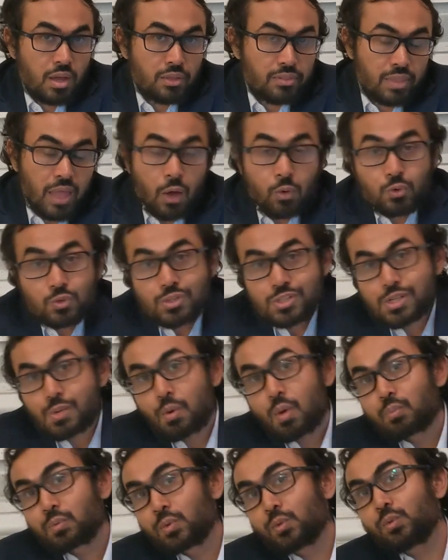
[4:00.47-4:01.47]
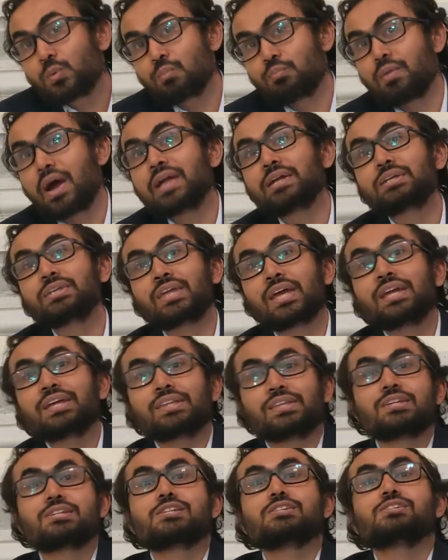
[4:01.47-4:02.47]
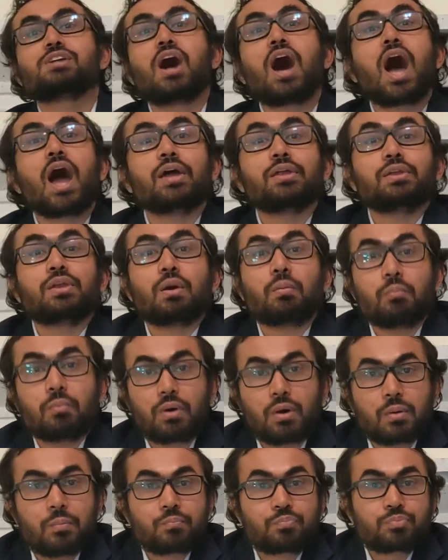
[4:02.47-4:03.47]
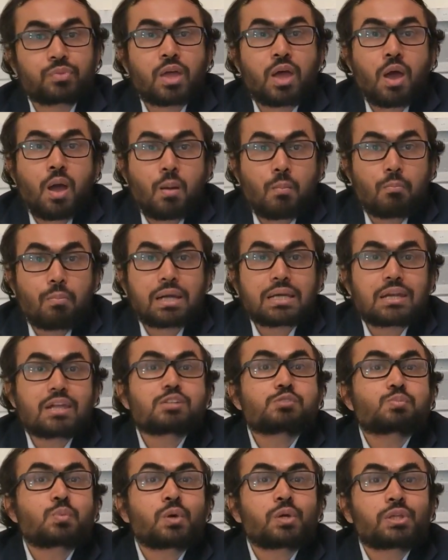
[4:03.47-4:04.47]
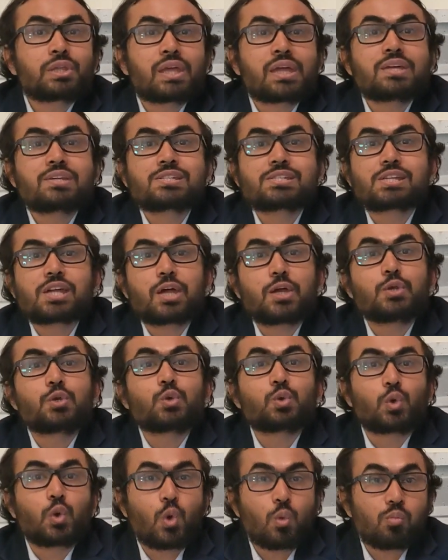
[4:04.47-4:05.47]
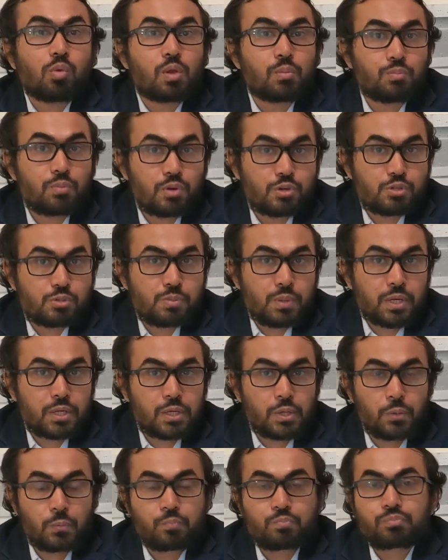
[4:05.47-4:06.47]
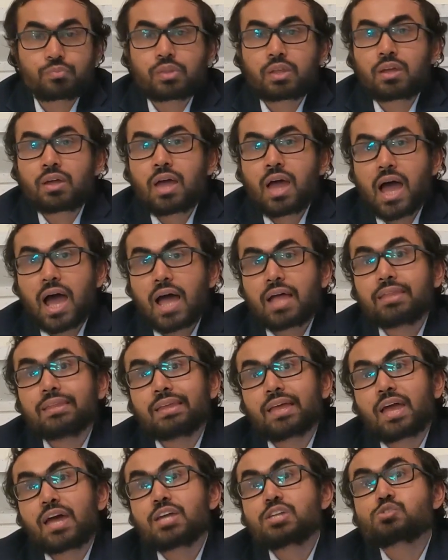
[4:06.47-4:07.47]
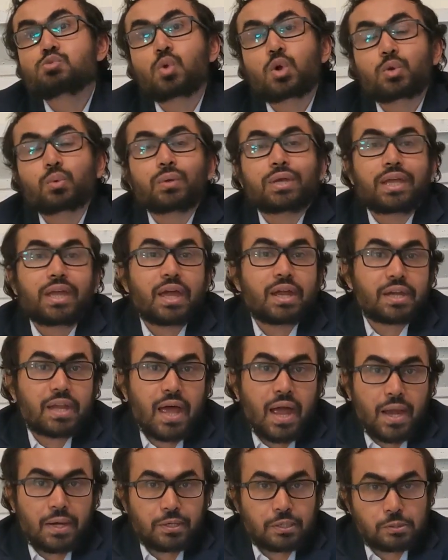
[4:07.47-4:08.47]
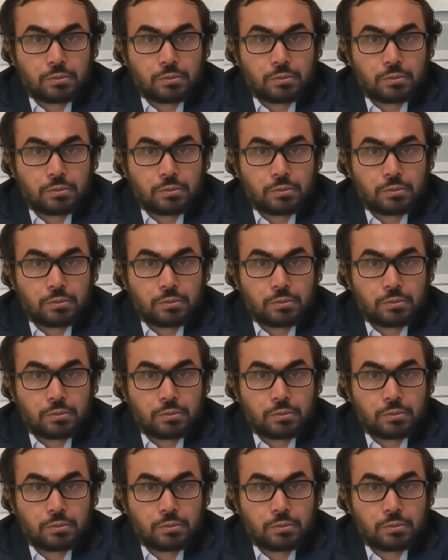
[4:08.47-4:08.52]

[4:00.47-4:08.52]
Now, some of you might think this is a high number, but let's put things into global perspective. And here's what we get at.